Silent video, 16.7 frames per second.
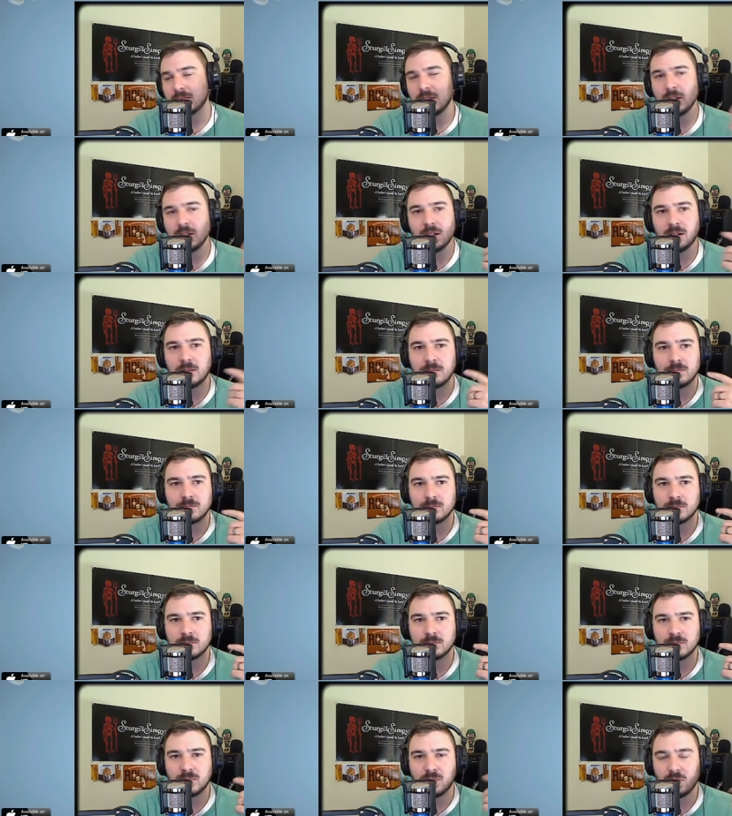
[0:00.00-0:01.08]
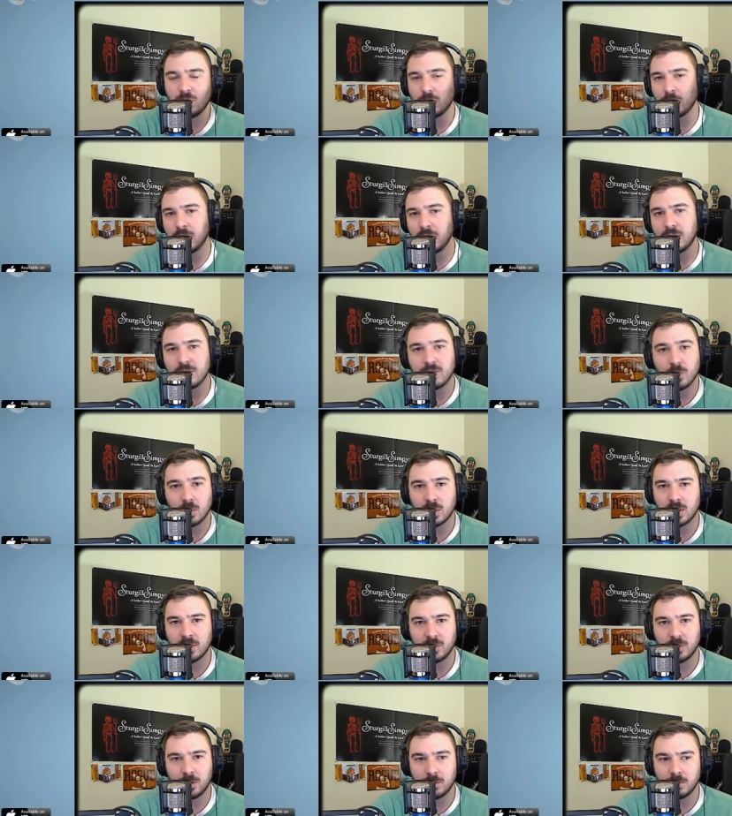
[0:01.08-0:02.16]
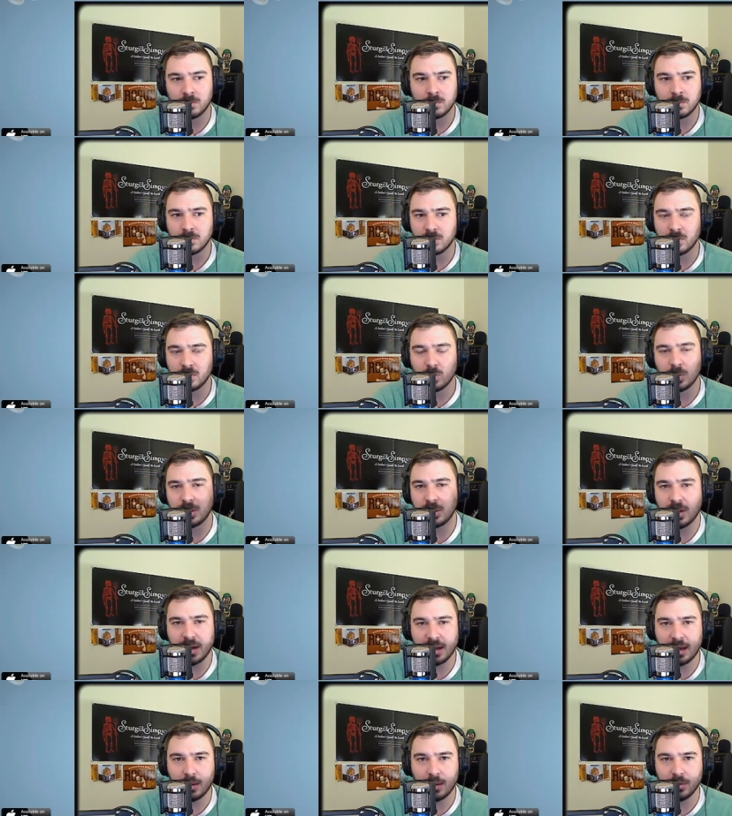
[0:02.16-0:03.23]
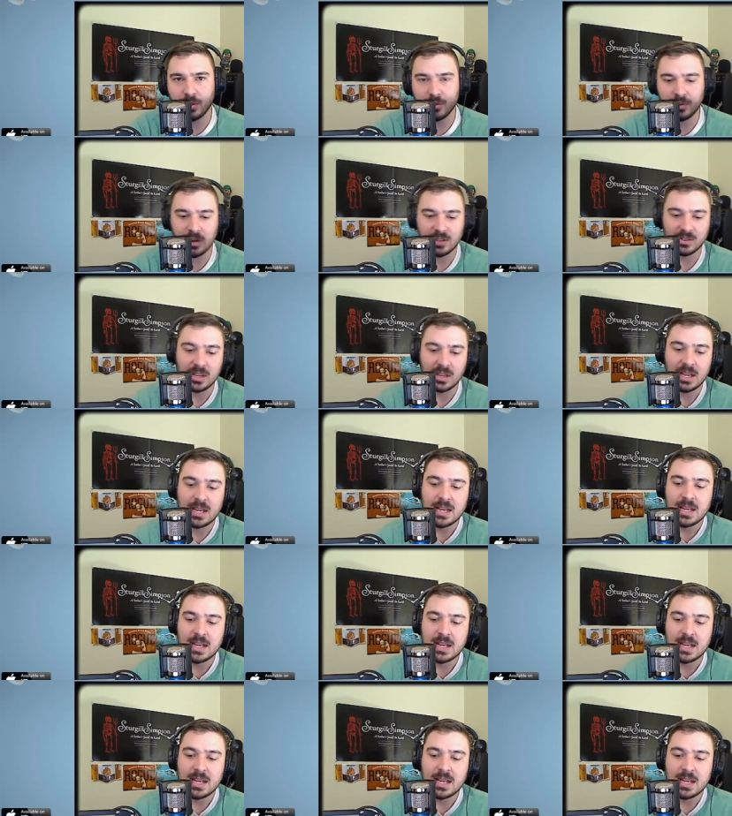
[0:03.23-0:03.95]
3 or 4 of them when you're hanging out with your friends.